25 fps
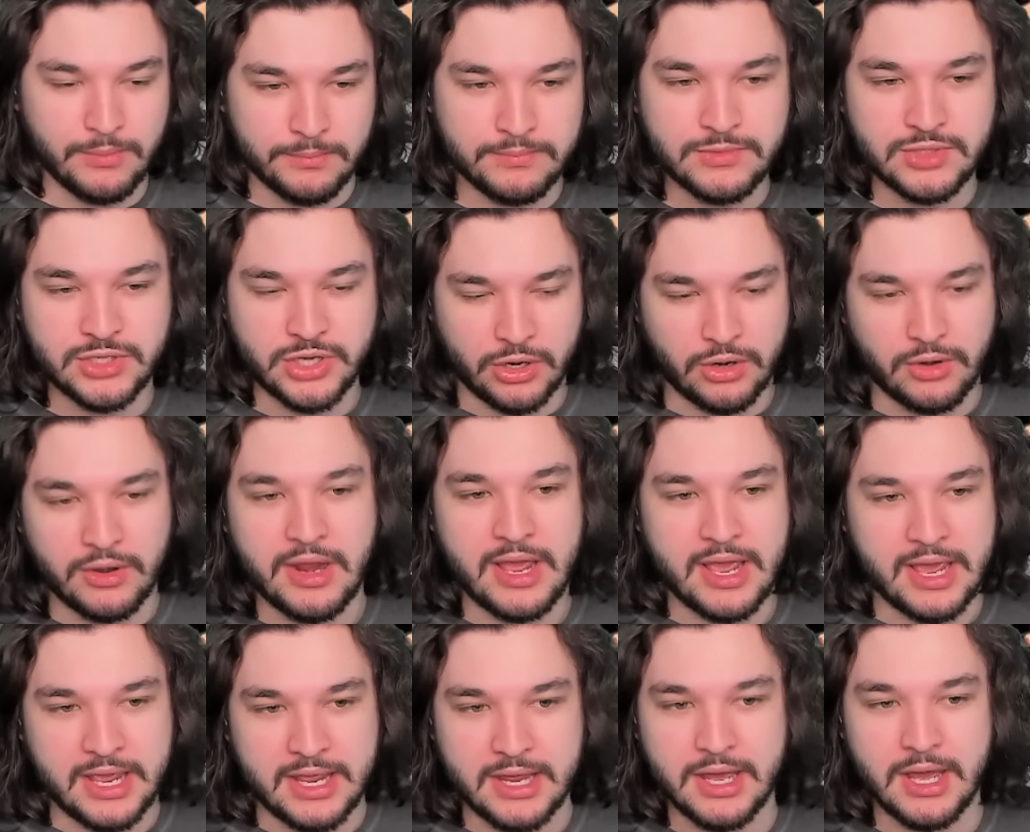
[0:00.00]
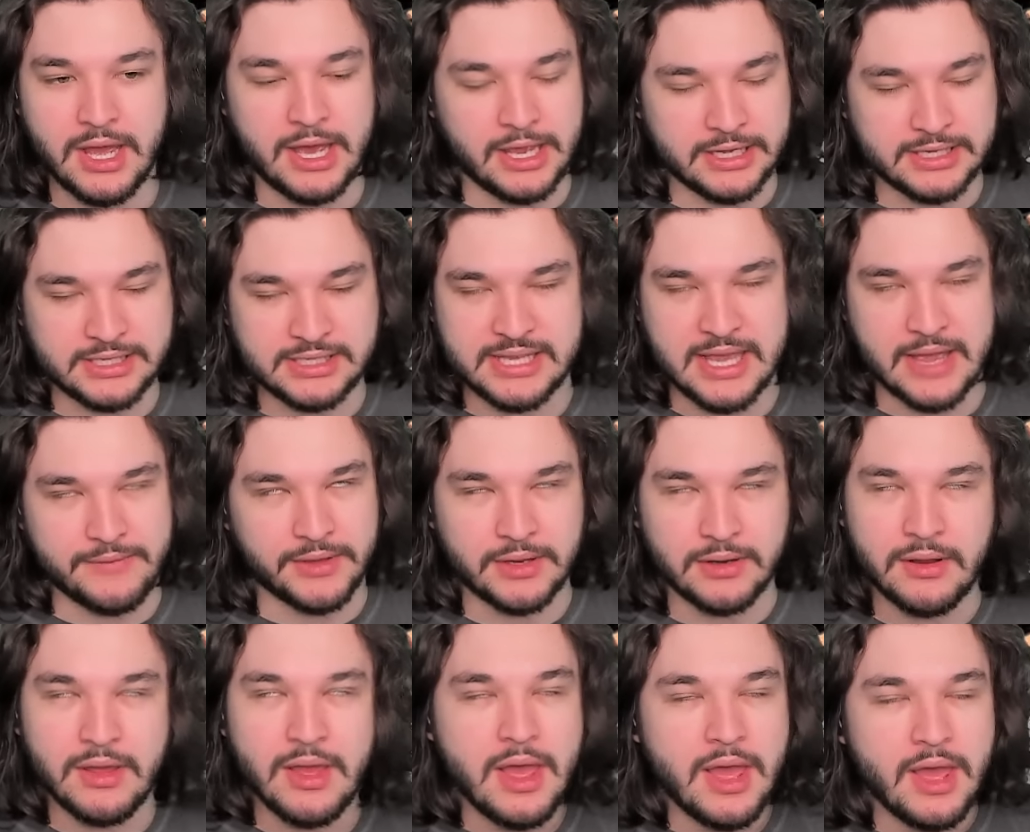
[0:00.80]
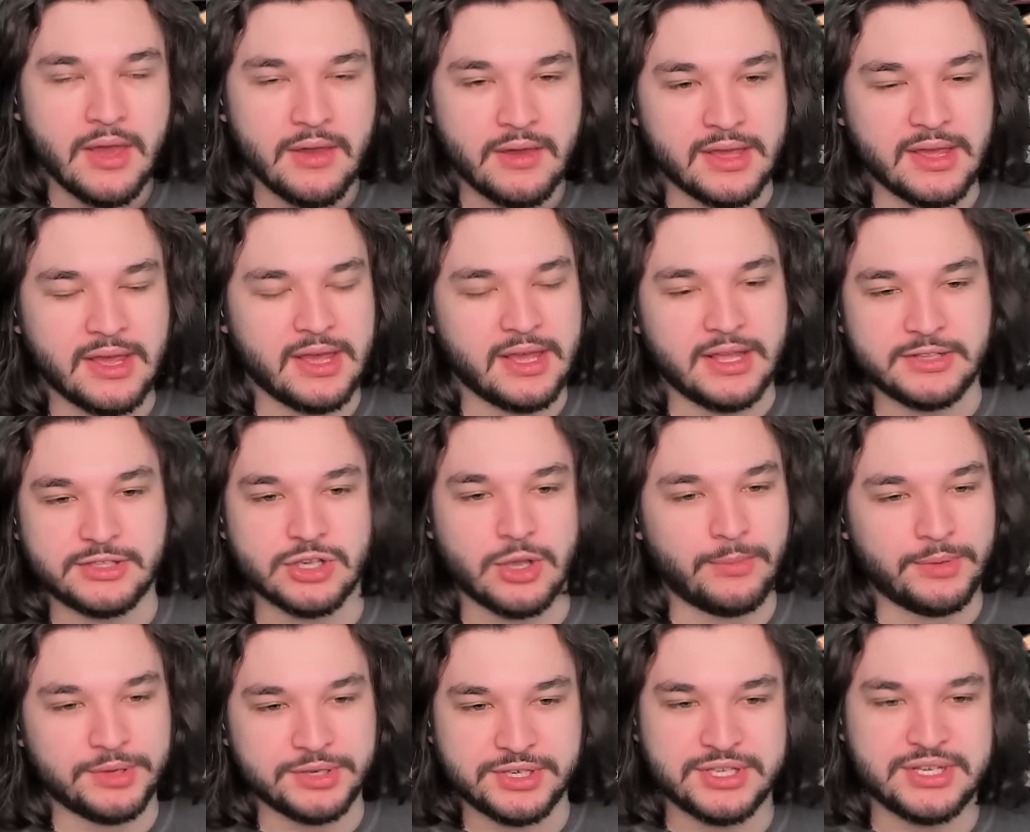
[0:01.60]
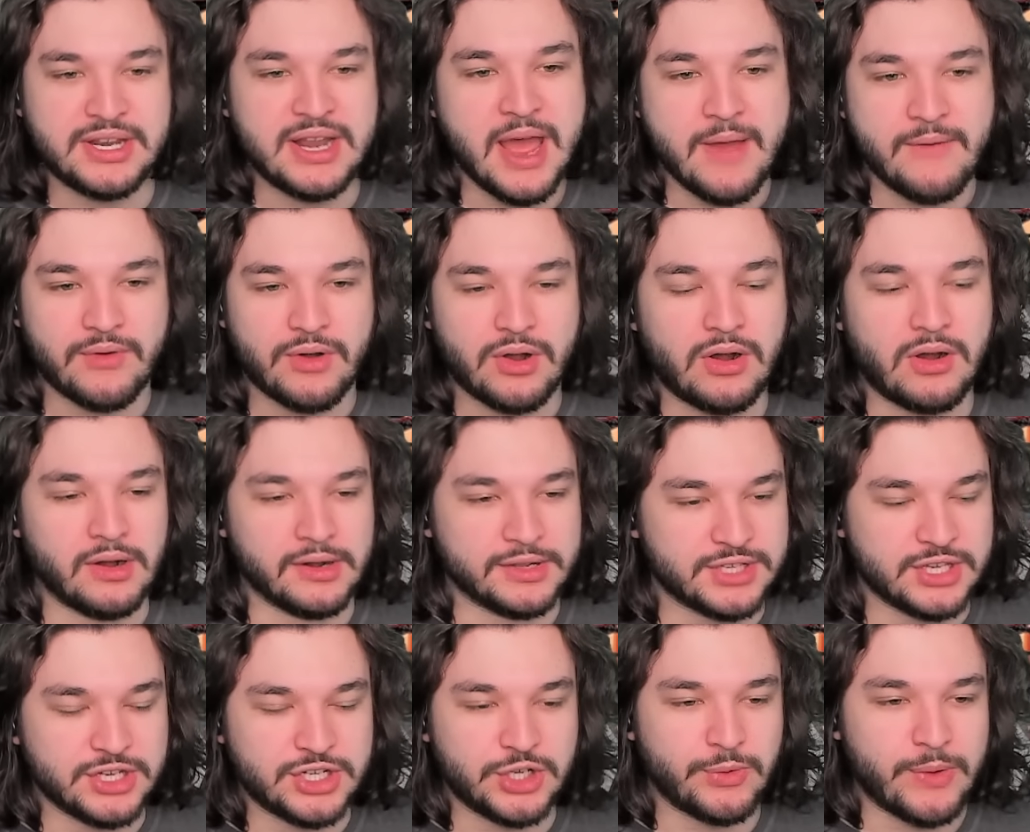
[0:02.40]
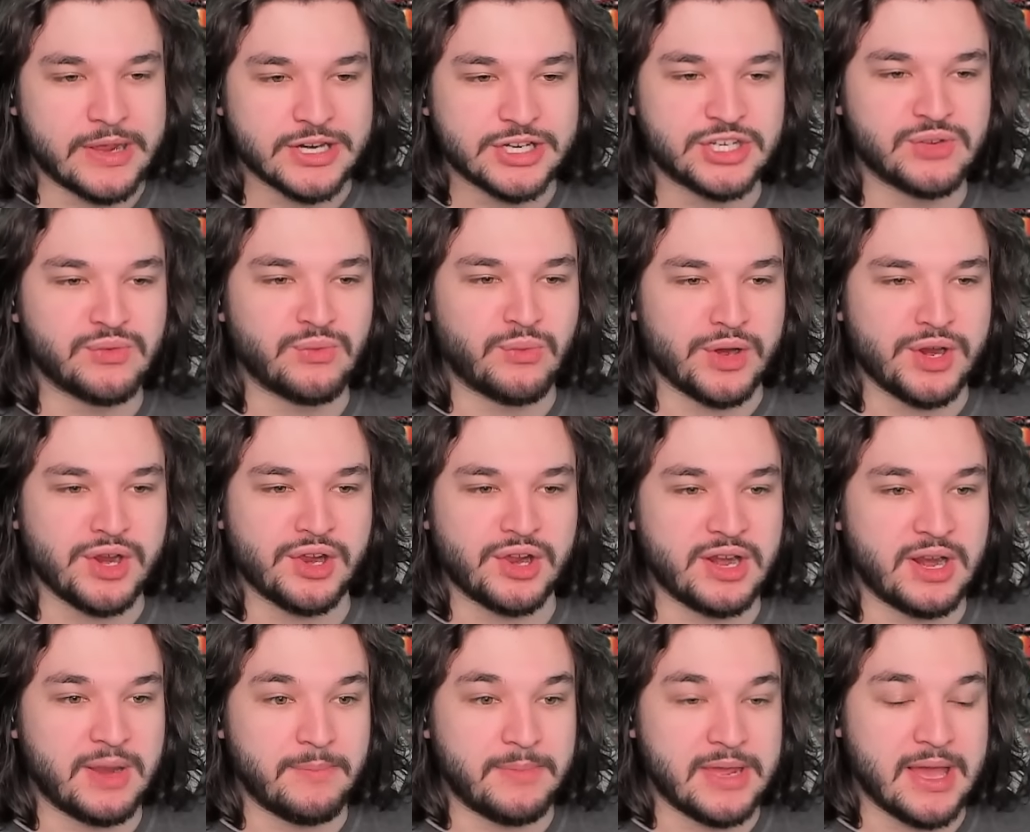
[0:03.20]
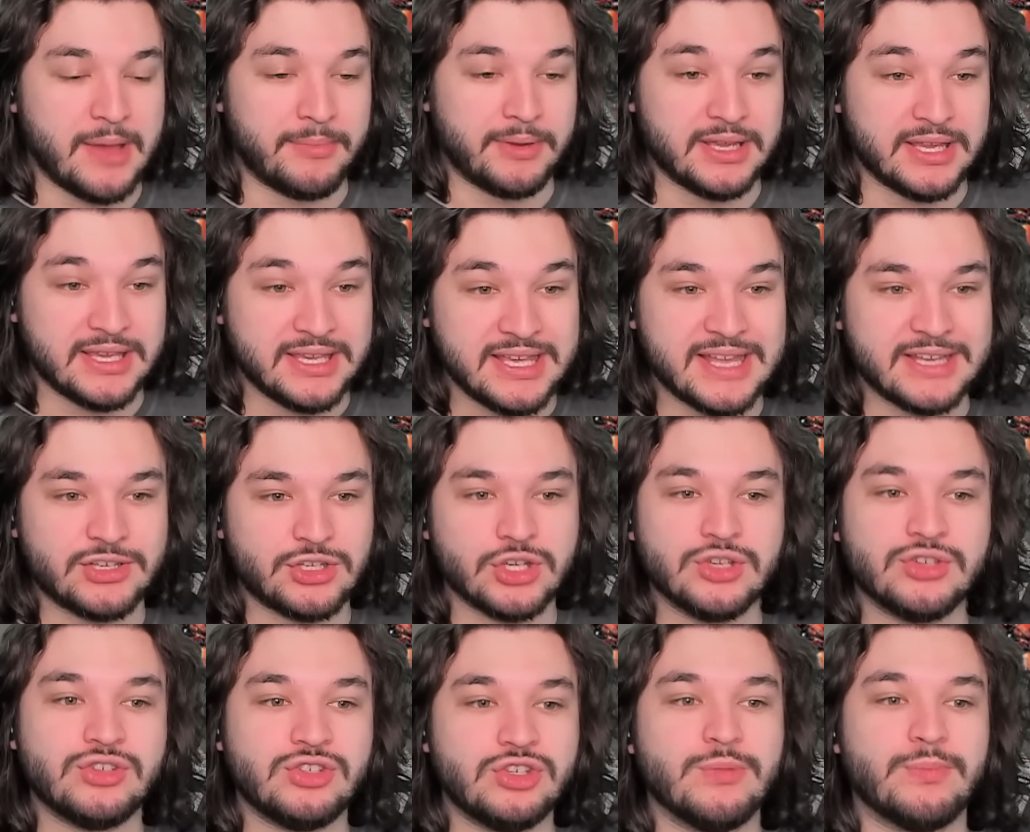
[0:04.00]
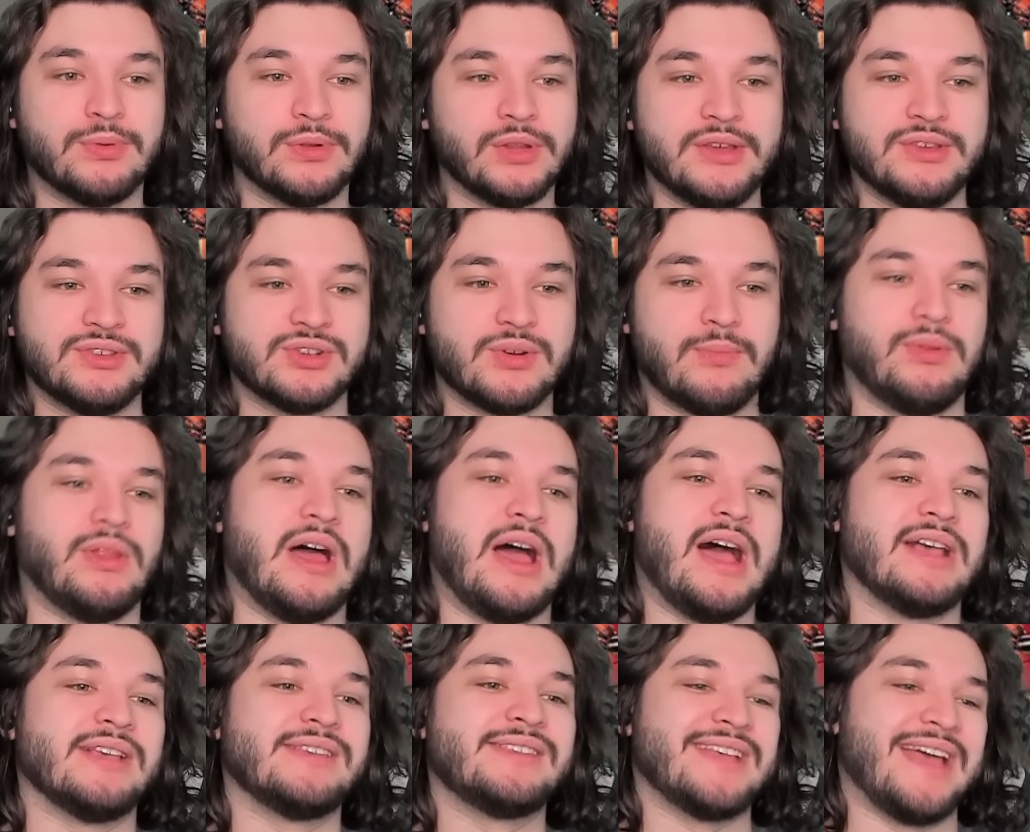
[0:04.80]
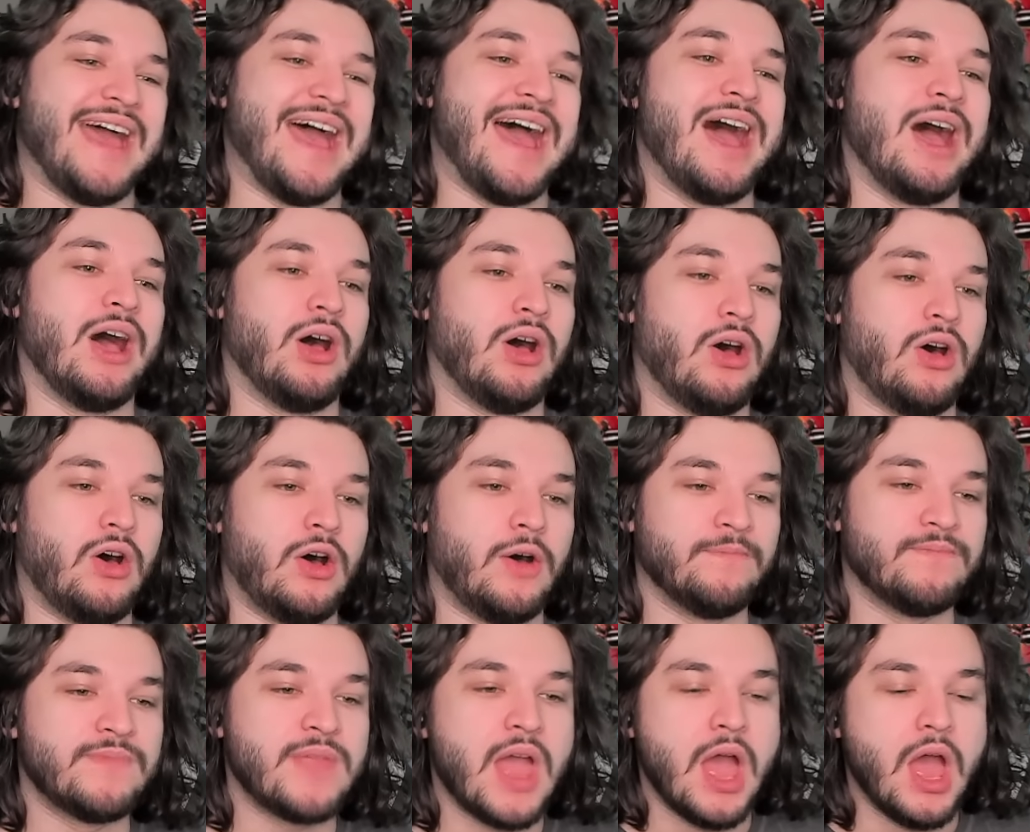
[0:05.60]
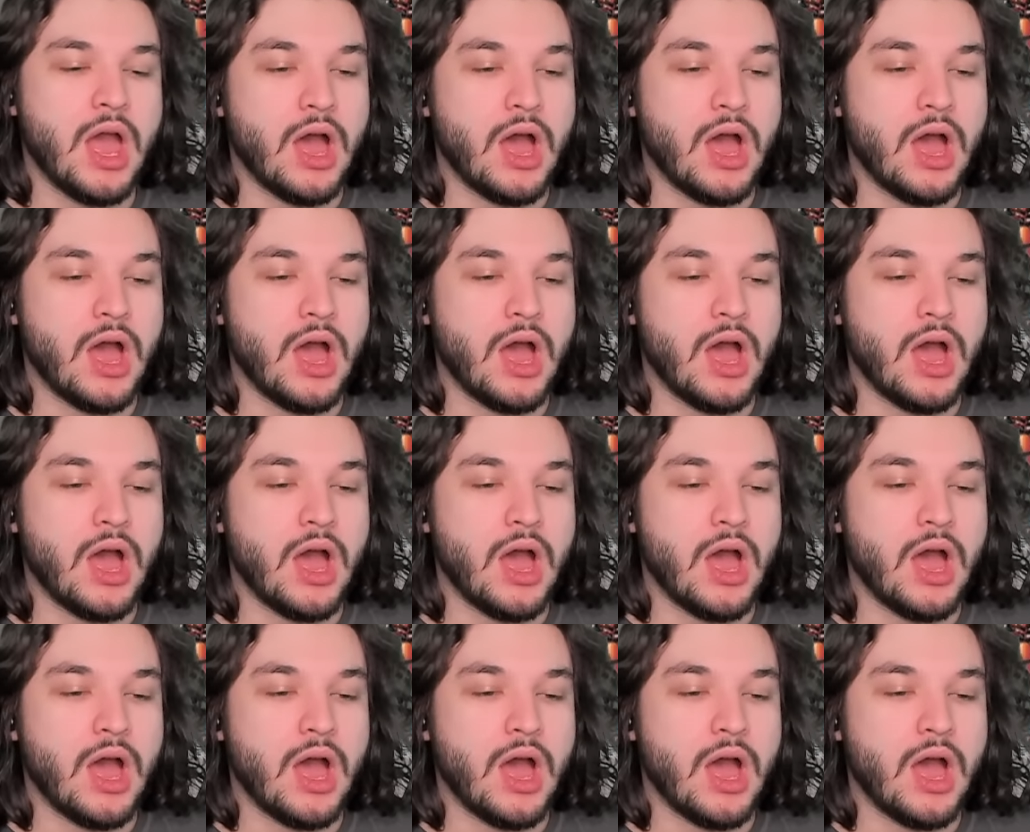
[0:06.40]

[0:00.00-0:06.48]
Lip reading: turn 7. It's almost never a situation where you're going to be able to get to Super Laser Blast at all.